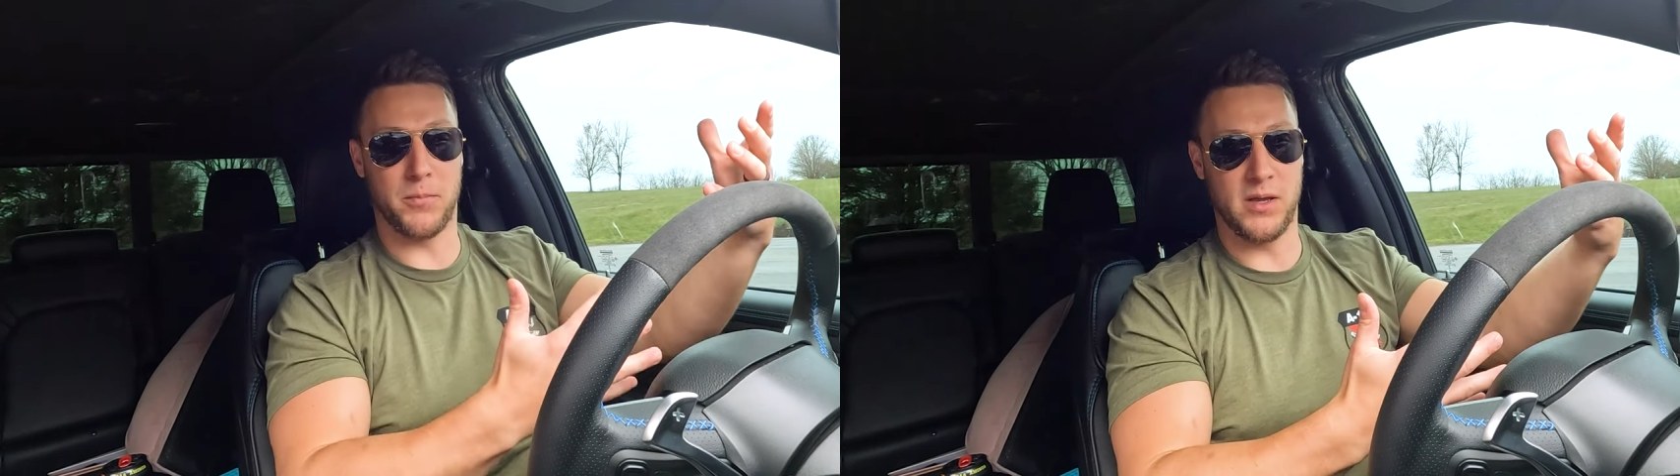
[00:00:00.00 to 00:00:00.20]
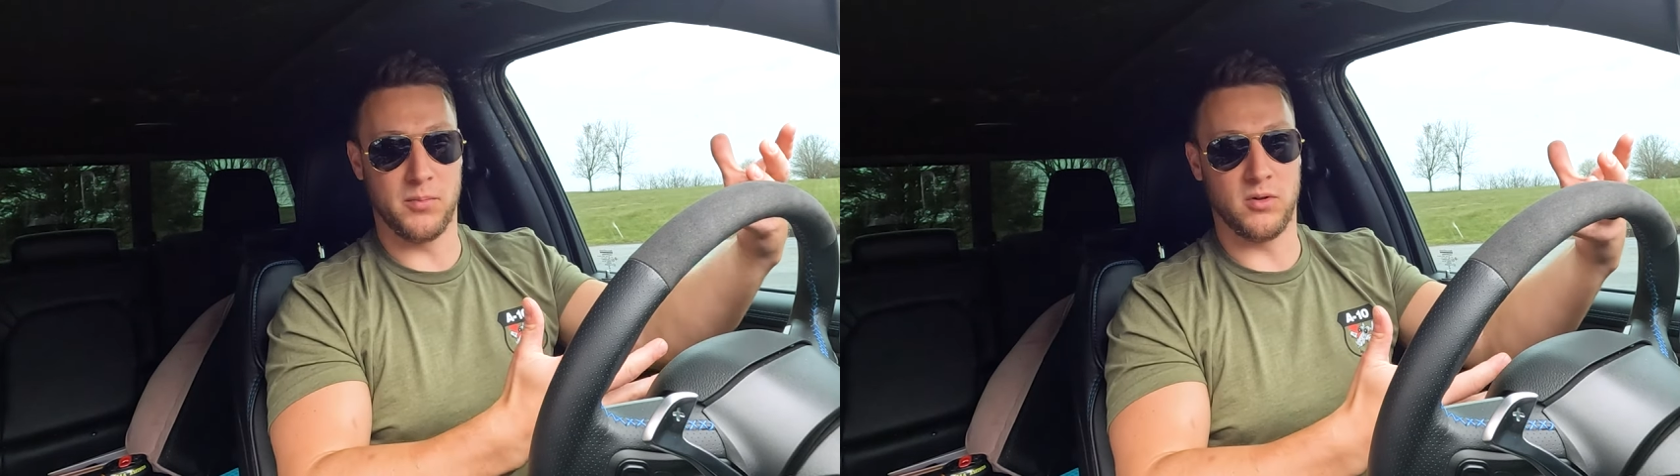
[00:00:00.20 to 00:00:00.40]

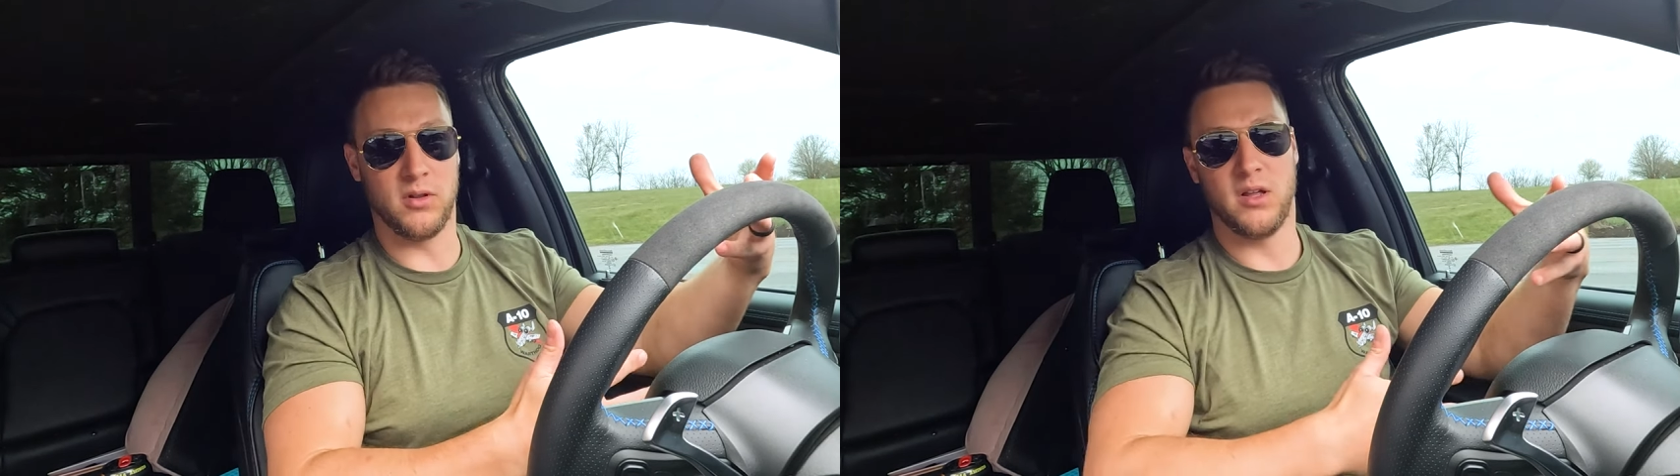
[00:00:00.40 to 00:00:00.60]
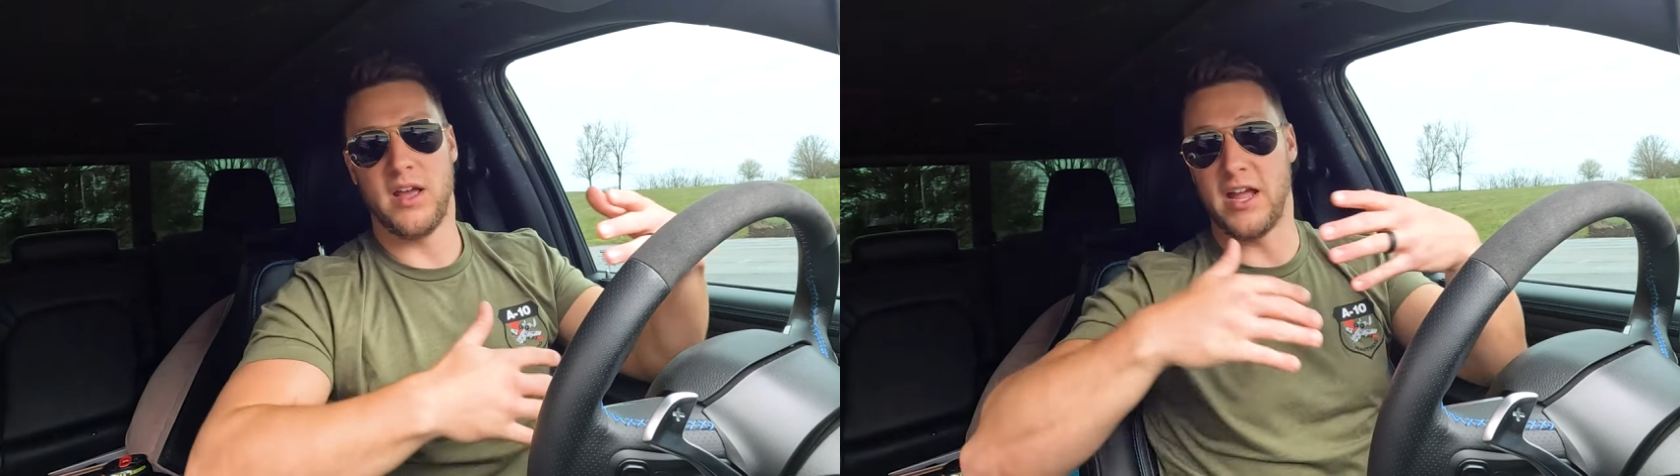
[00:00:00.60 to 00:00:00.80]

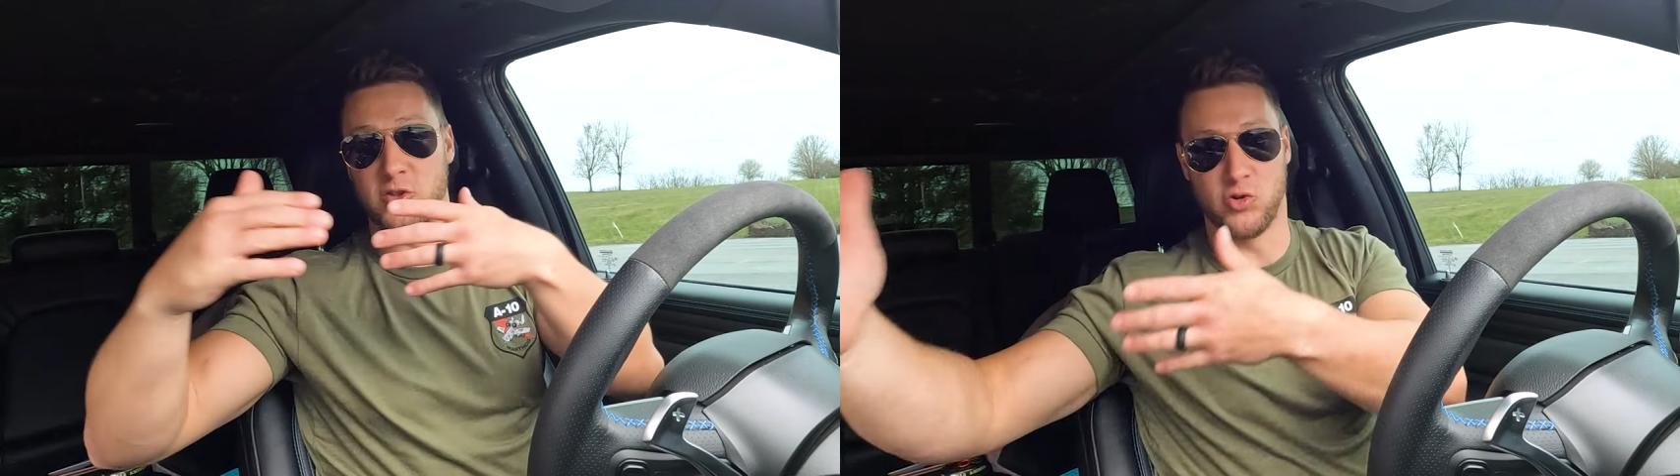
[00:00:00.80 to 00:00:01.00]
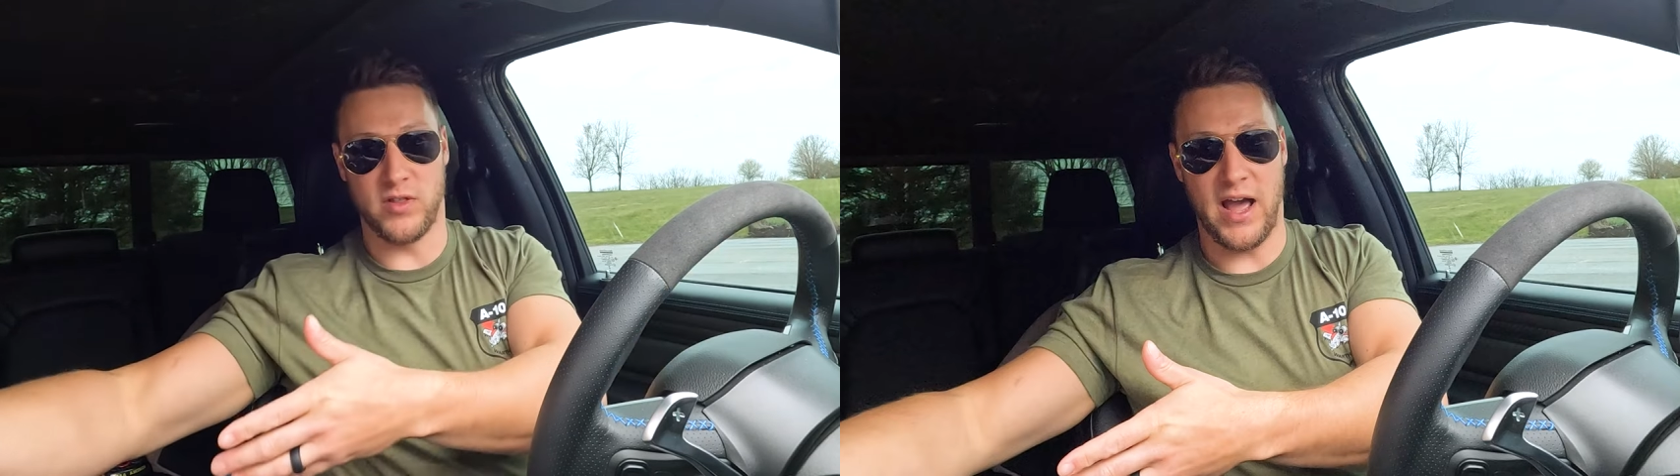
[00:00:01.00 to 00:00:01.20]
people
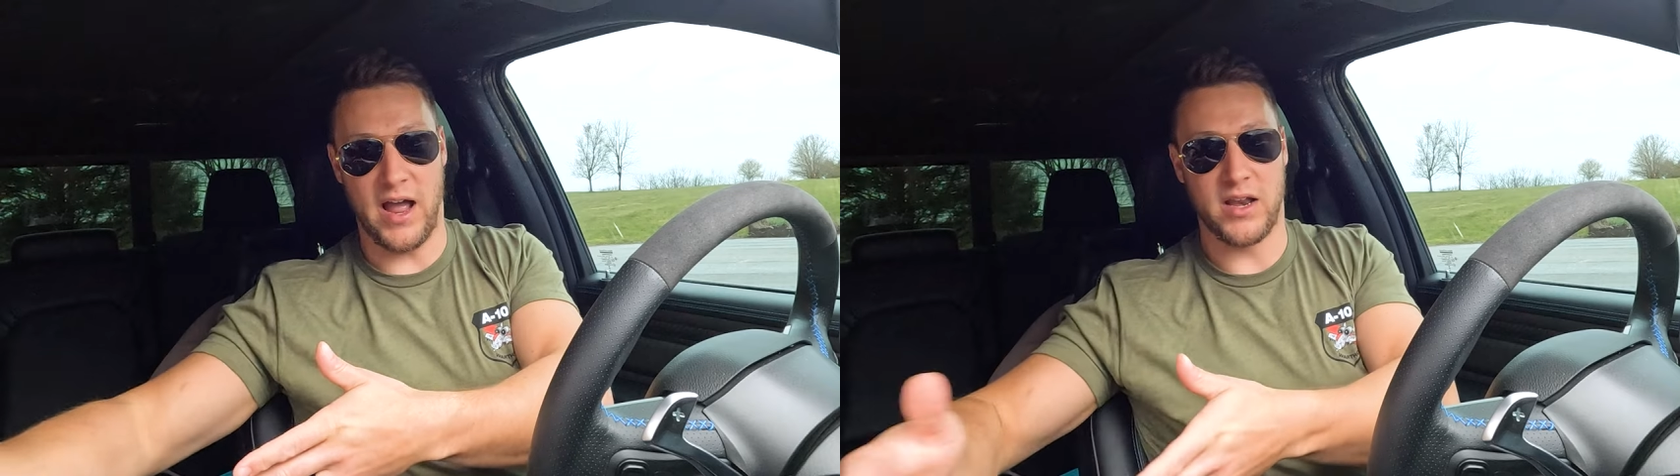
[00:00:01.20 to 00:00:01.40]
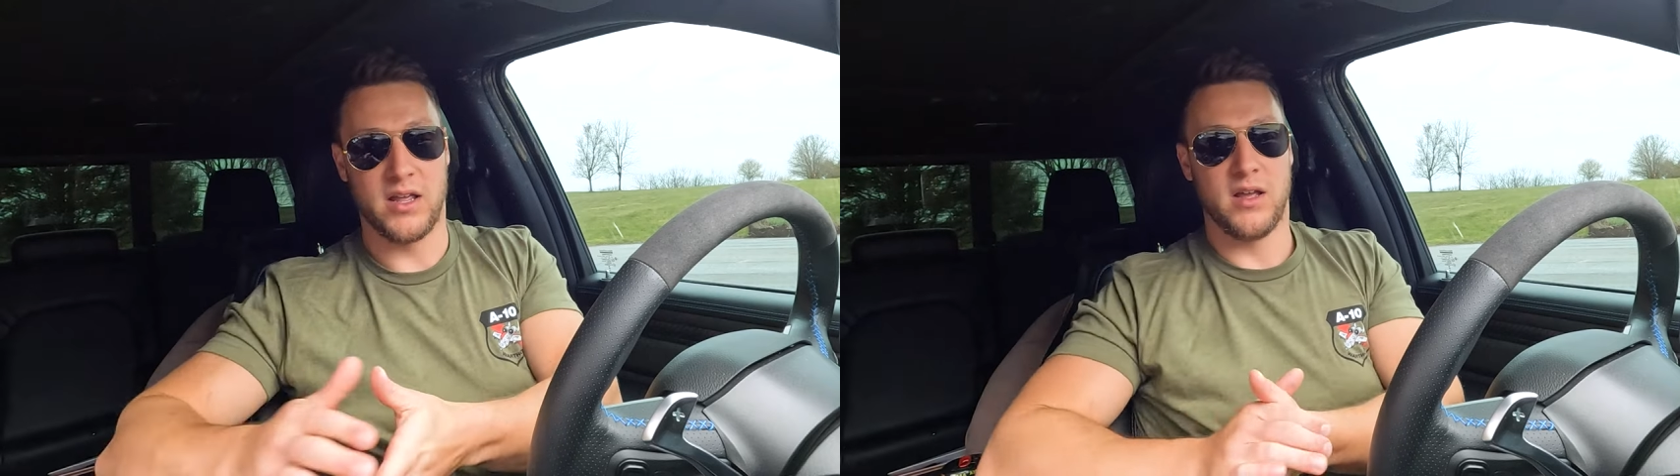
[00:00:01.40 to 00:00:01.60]
and do
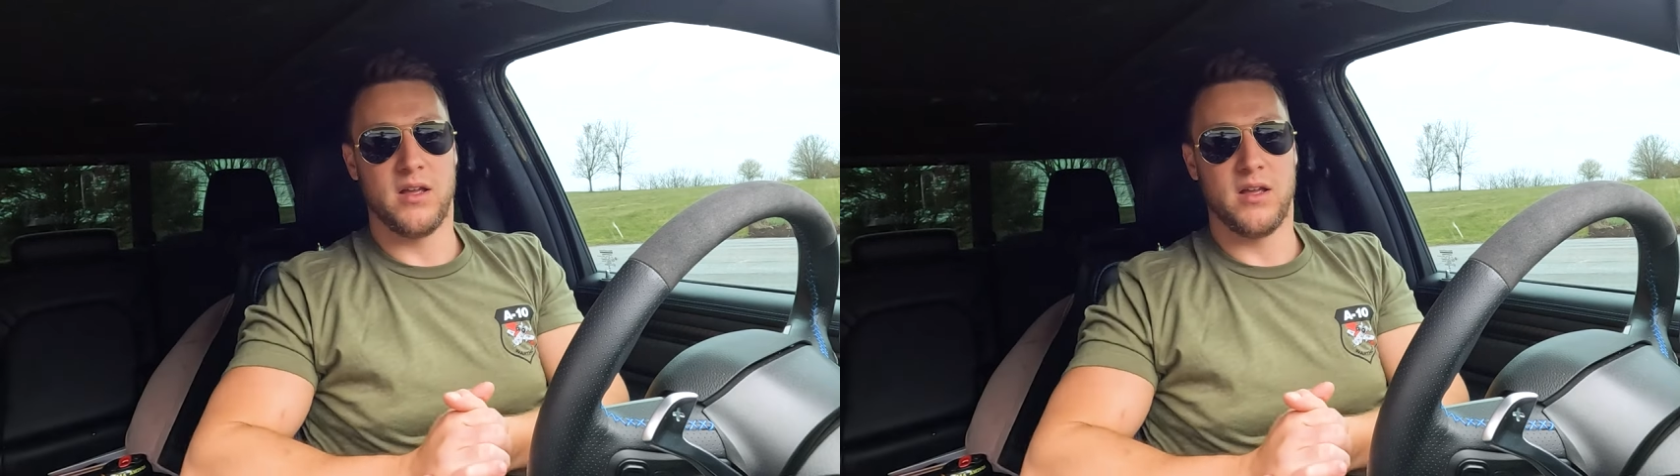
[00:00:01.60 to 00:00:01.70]
that.